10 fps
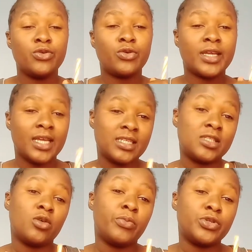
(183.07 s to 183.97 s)
get
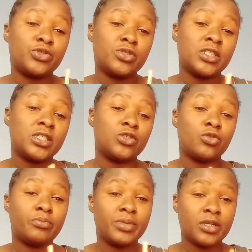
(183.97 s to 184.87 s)
the opportunity to
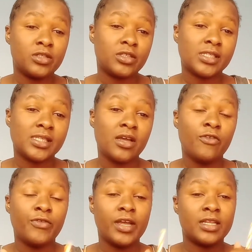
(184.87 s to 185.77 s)
build yourself,
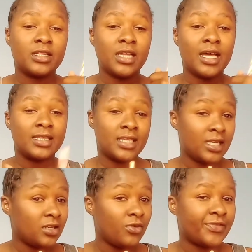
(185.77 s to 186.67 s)
and at the
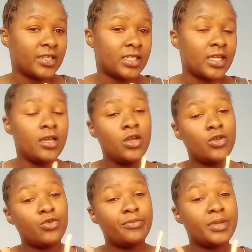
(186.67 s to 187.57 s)
end of the day
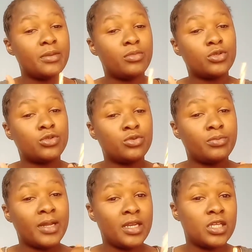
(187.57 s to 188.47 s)
you'll be able to
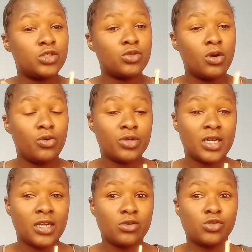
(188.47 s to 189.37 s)
manage your own account.